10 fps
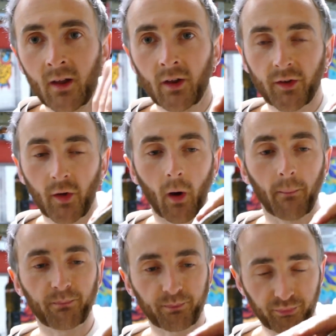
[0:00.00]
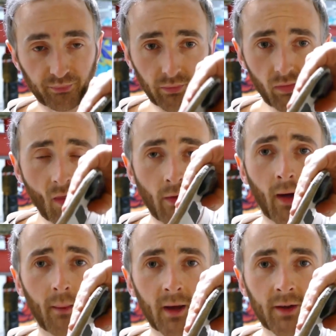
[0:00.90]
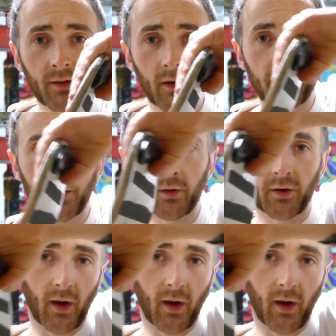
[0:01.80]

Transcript: So that means that as soon as